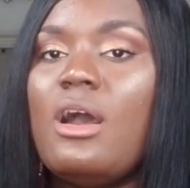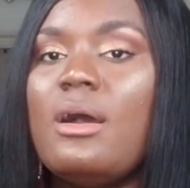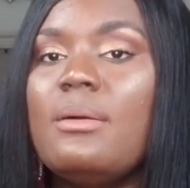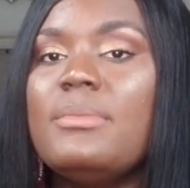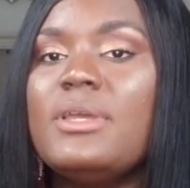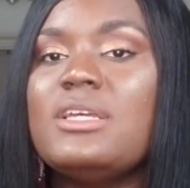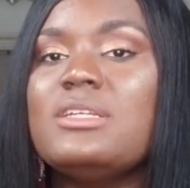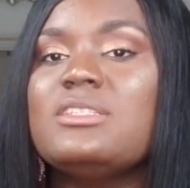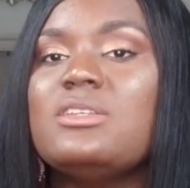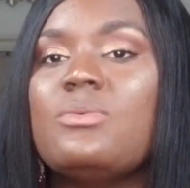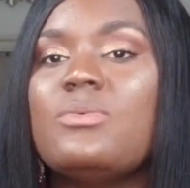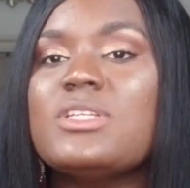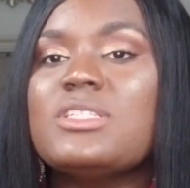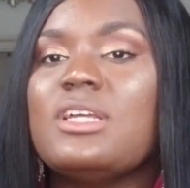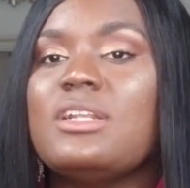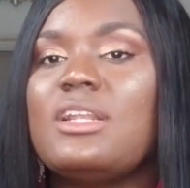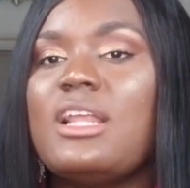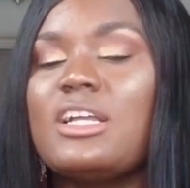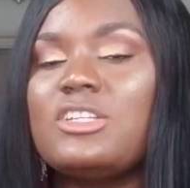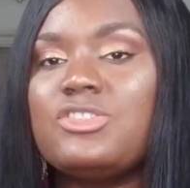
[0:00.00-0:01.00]
because it was
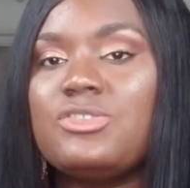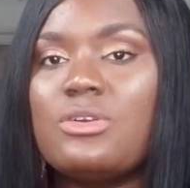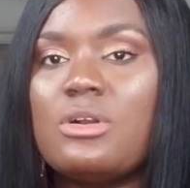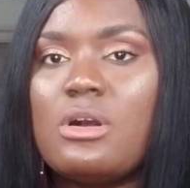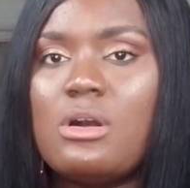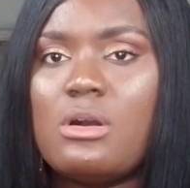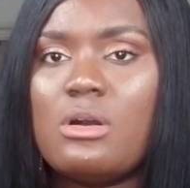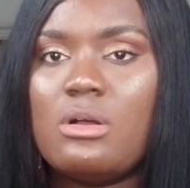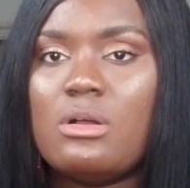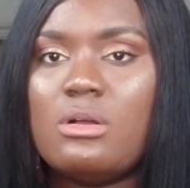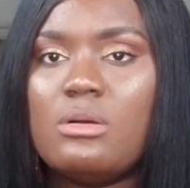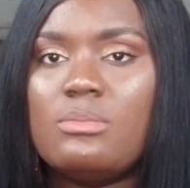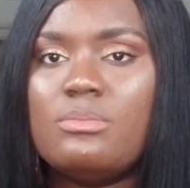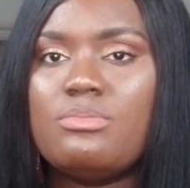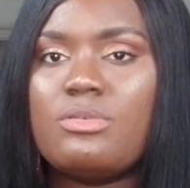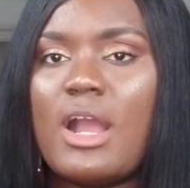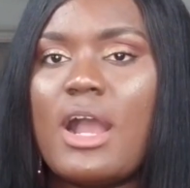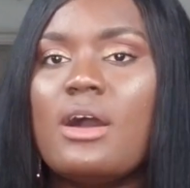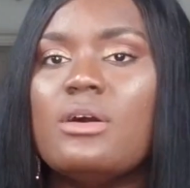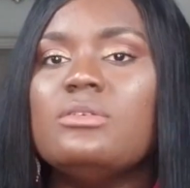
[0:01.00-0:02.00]
a natural
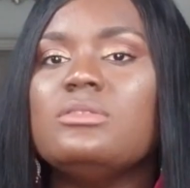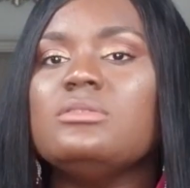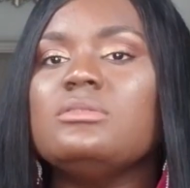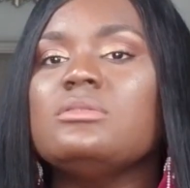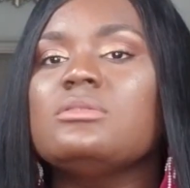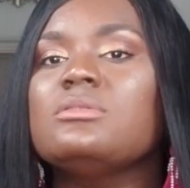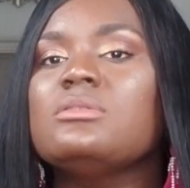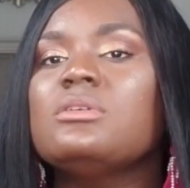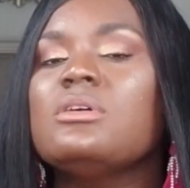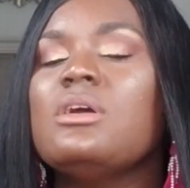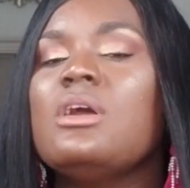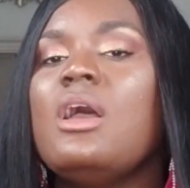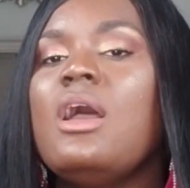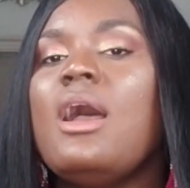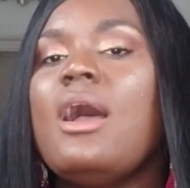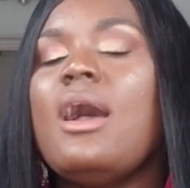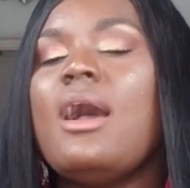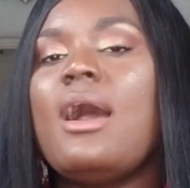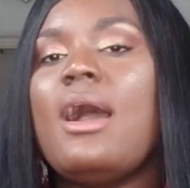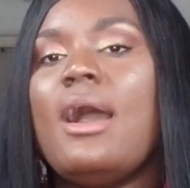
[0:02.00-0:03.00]
brown,
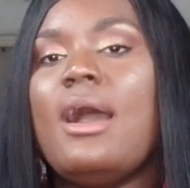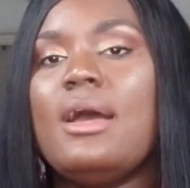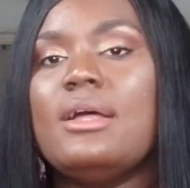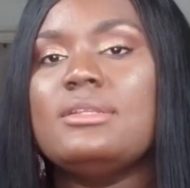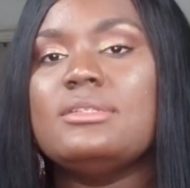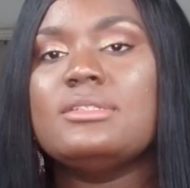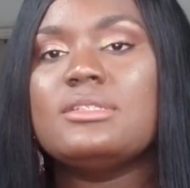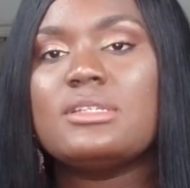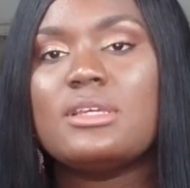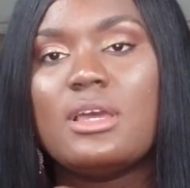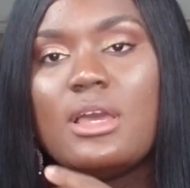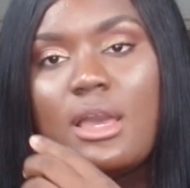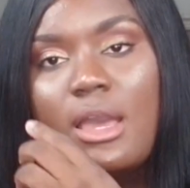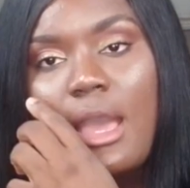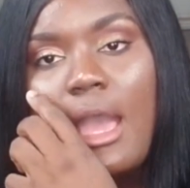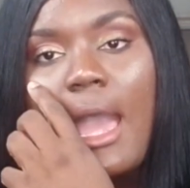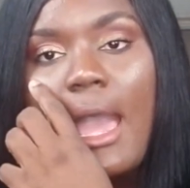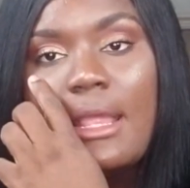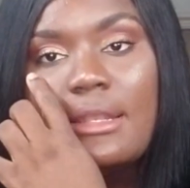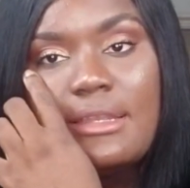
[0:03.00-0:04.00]
and
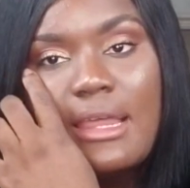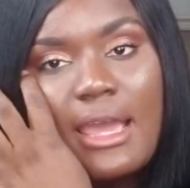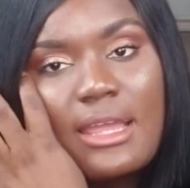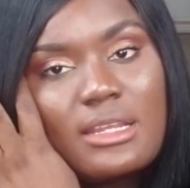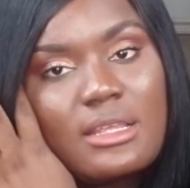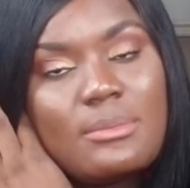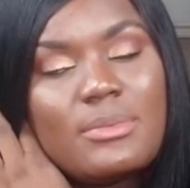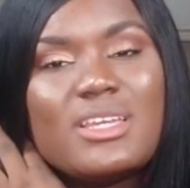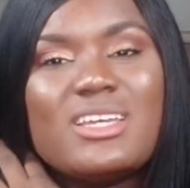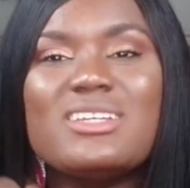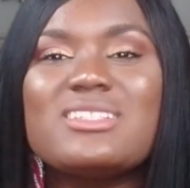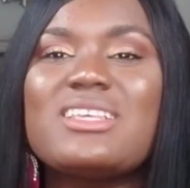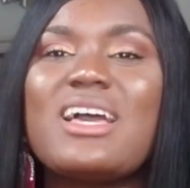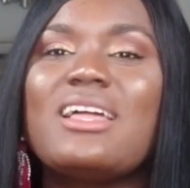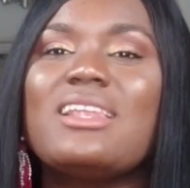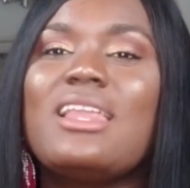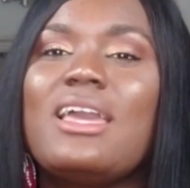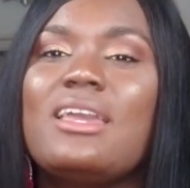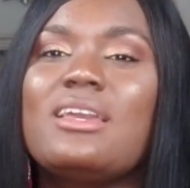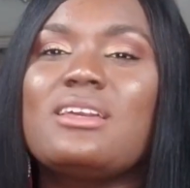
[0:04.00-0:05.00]
I dyed it because I
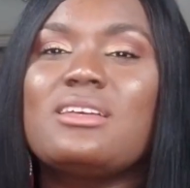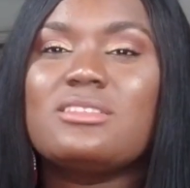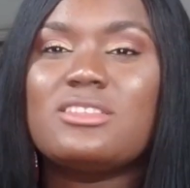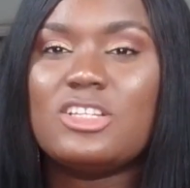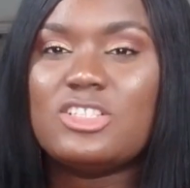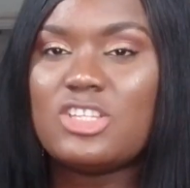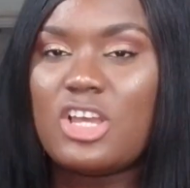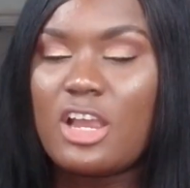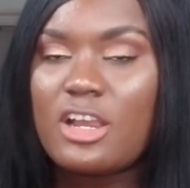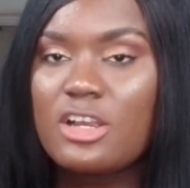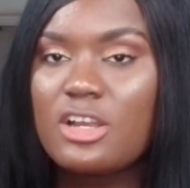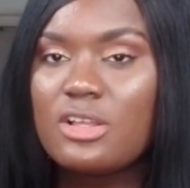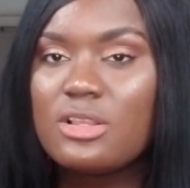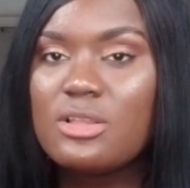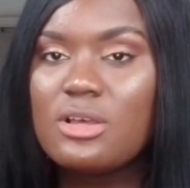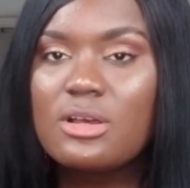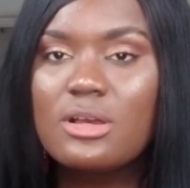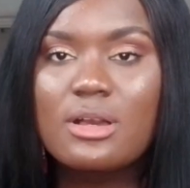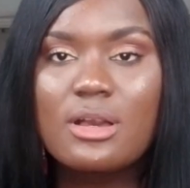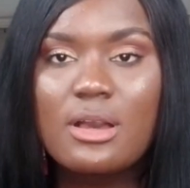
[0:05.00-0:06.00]
like the darker
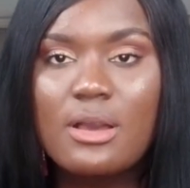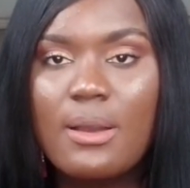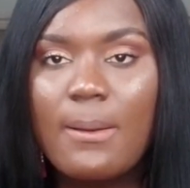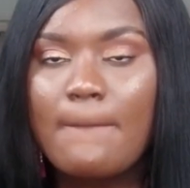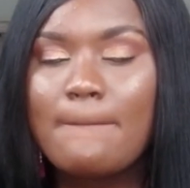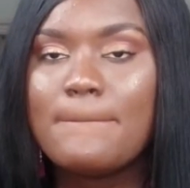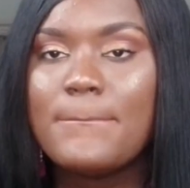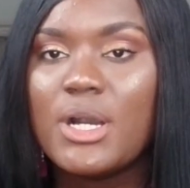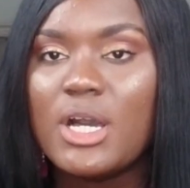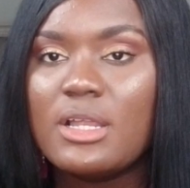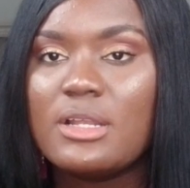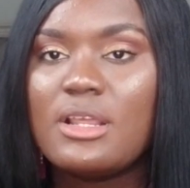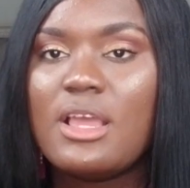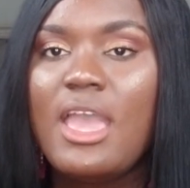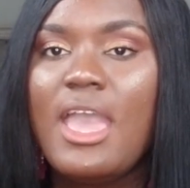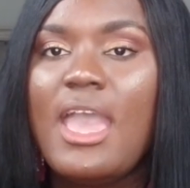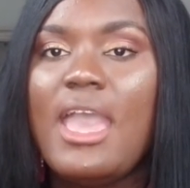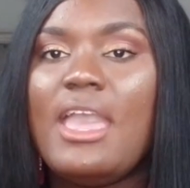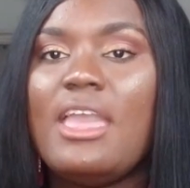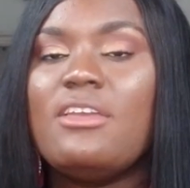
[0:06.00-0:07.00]
look. But
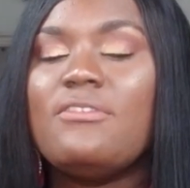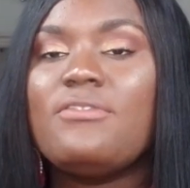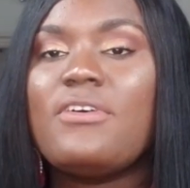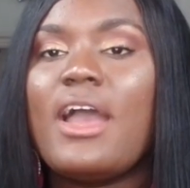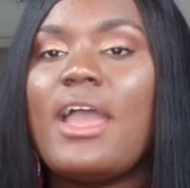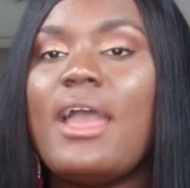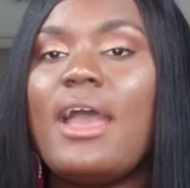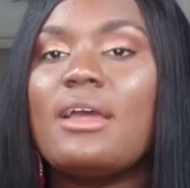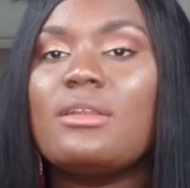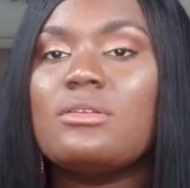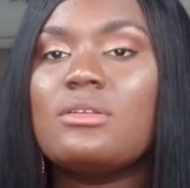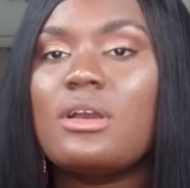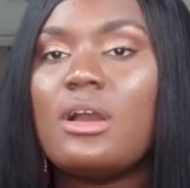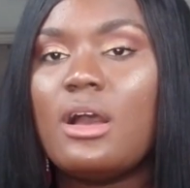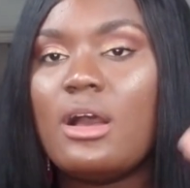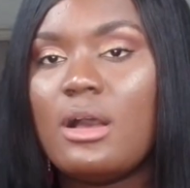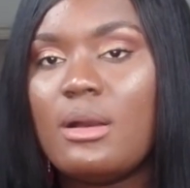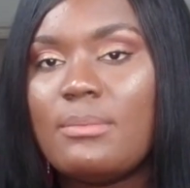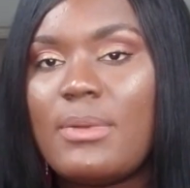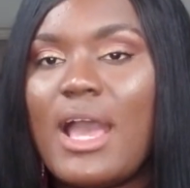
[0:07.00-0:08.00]
if I had
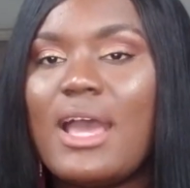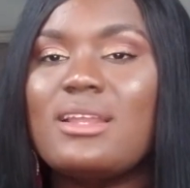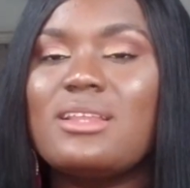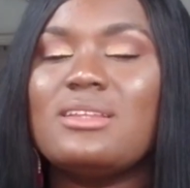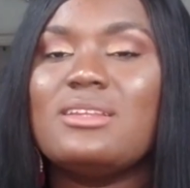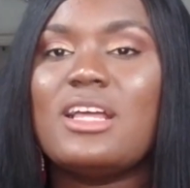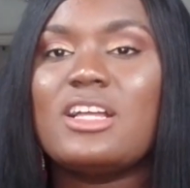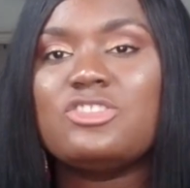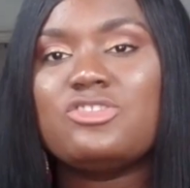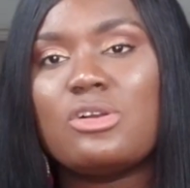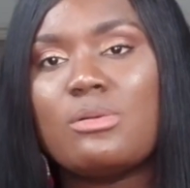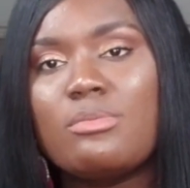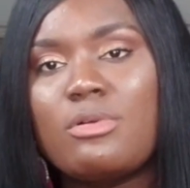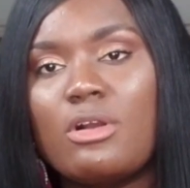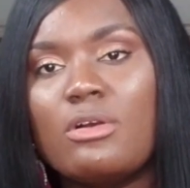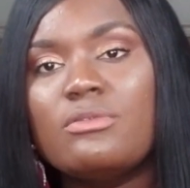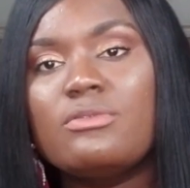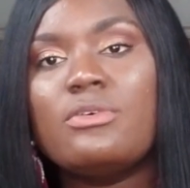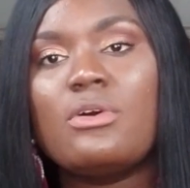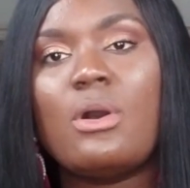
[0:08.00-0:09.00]
had it natural
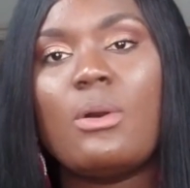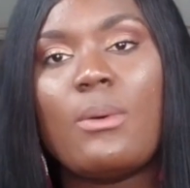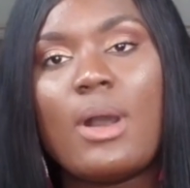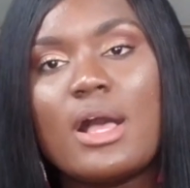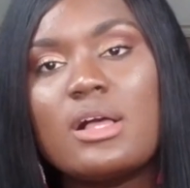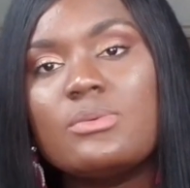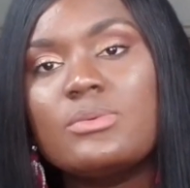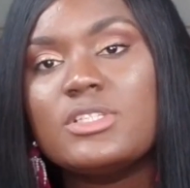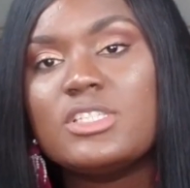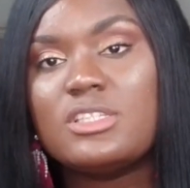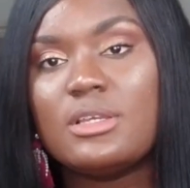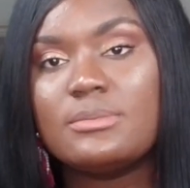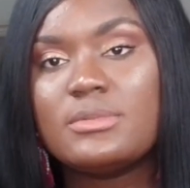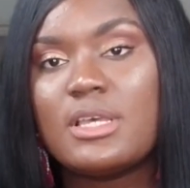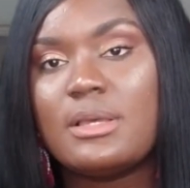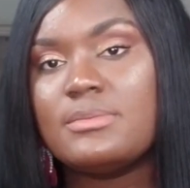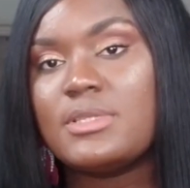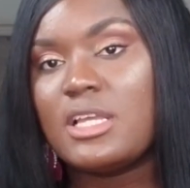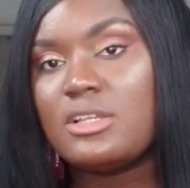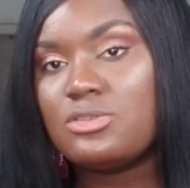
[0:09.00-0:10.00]
brown for a while, which
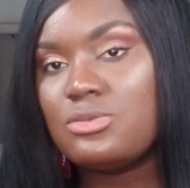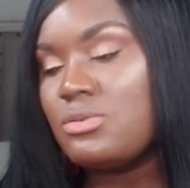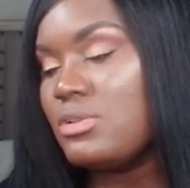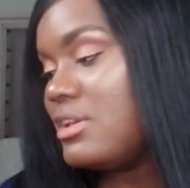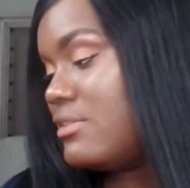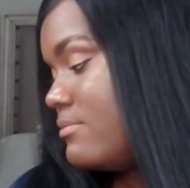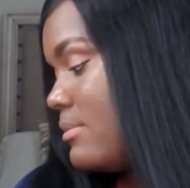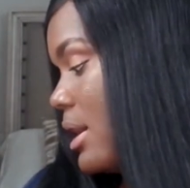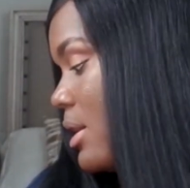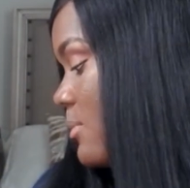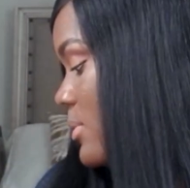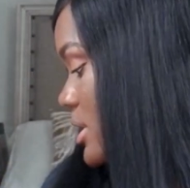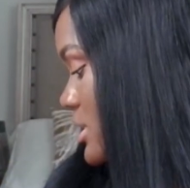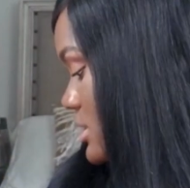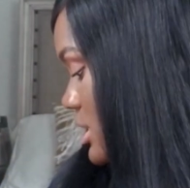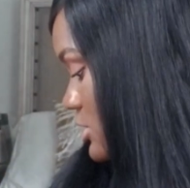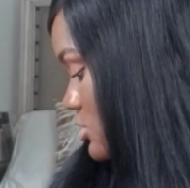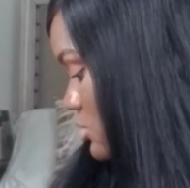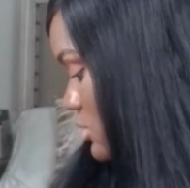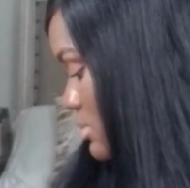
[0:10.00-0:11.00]
sometimes I do leave my wig
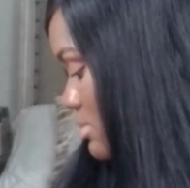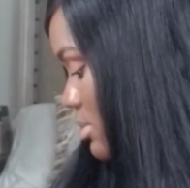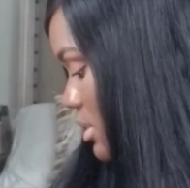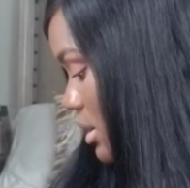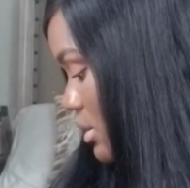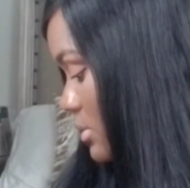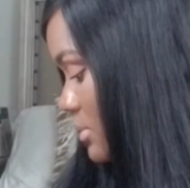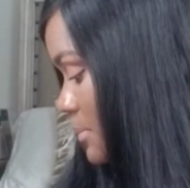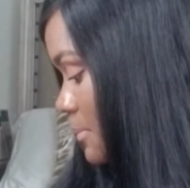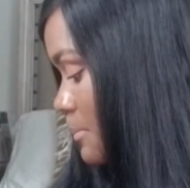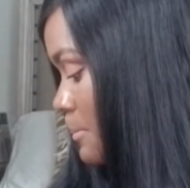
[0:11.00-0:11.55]
natural brown,